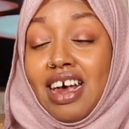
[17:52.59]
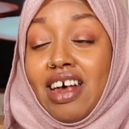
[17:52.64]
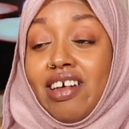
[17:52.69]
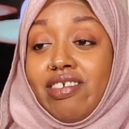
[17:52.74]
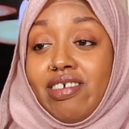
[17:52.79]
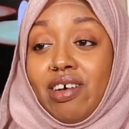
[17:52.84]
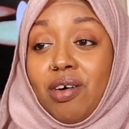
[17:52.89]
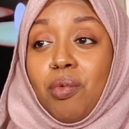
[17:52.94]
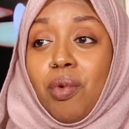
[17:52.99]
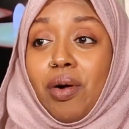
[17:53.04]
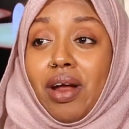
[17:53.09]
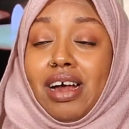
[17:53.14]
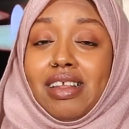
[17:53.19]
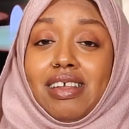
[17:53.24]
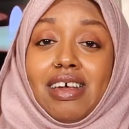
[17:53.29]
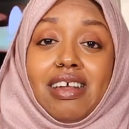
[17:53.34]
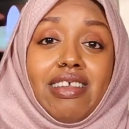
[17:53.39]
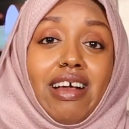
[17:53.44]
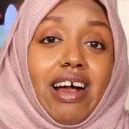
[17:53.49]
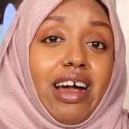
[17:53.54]
So what I
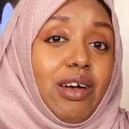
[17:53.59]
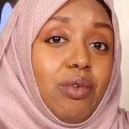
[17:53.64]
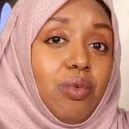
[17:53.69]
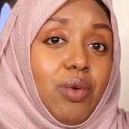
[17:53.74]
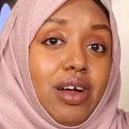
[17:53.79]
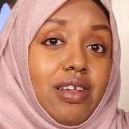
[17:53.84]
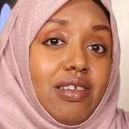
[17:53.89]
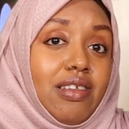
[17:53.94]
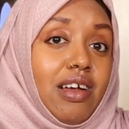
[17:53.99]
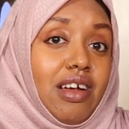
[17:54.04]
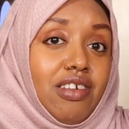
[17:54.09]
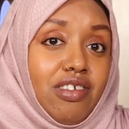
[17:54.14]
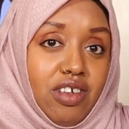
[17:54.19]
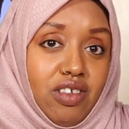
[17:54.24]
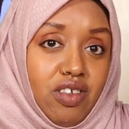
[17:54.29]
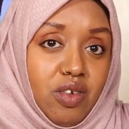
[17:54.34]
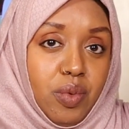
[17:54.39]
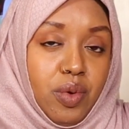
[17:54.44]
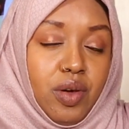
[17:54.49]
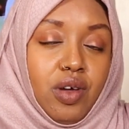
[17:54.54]
did, I
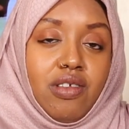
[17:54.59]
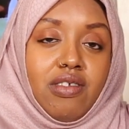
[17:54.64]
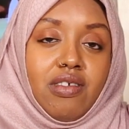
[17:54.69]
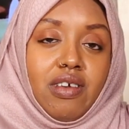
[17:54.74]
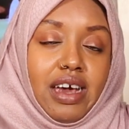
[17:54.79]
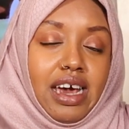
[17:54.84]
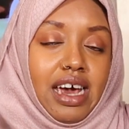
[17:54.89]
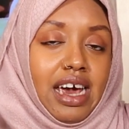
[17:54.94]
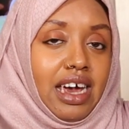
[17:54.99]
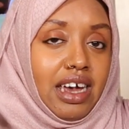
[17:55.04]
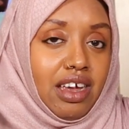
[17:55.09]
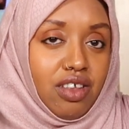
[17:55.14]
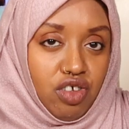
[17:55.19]
said to Boots, hey,